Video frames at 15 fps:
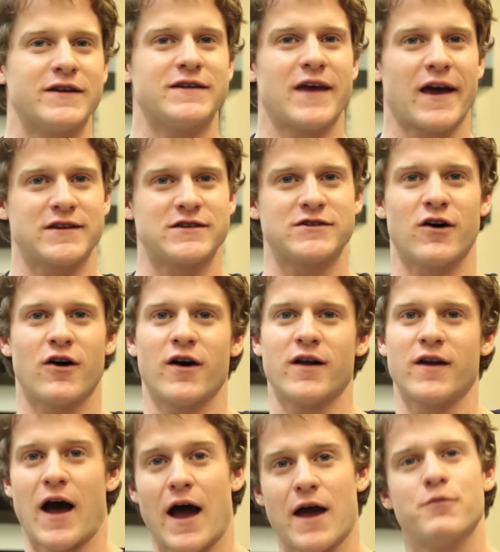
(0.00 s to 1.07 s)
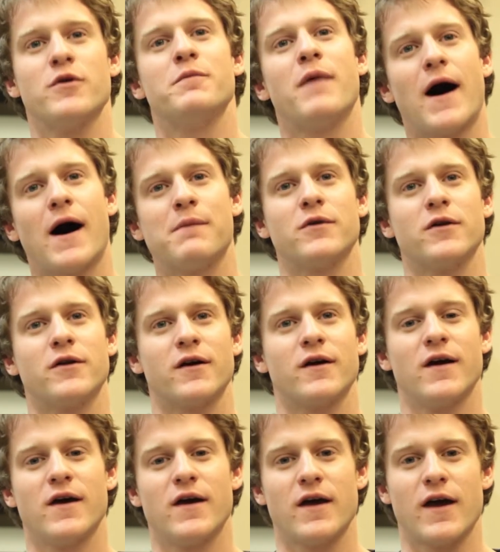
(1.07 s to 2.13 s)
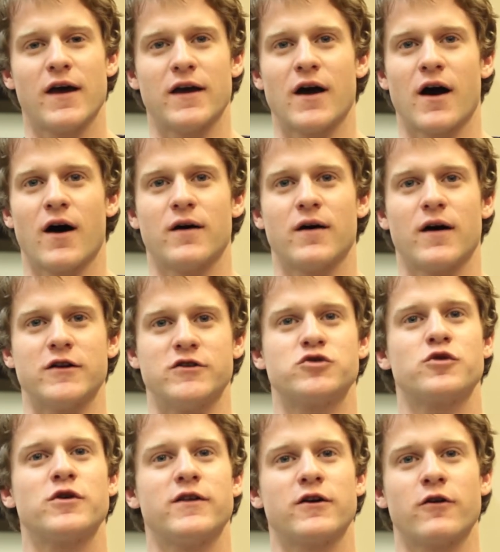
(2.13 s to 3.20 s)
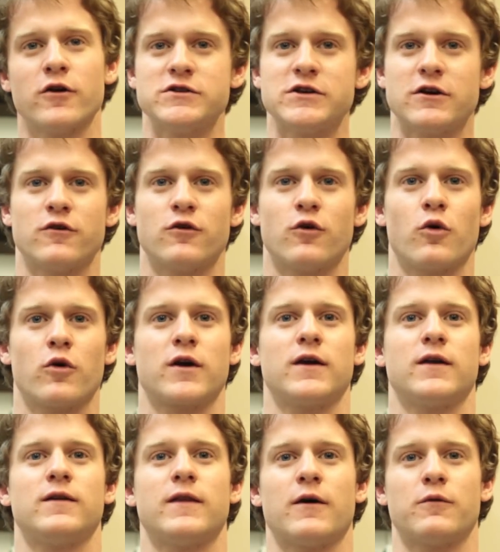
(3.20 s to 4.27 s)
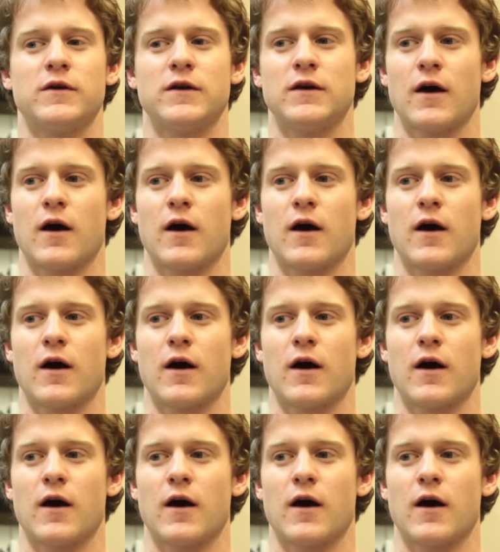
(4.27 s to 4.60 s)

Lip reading: test on hybrid poplar, a tree that grows here in Oregon that we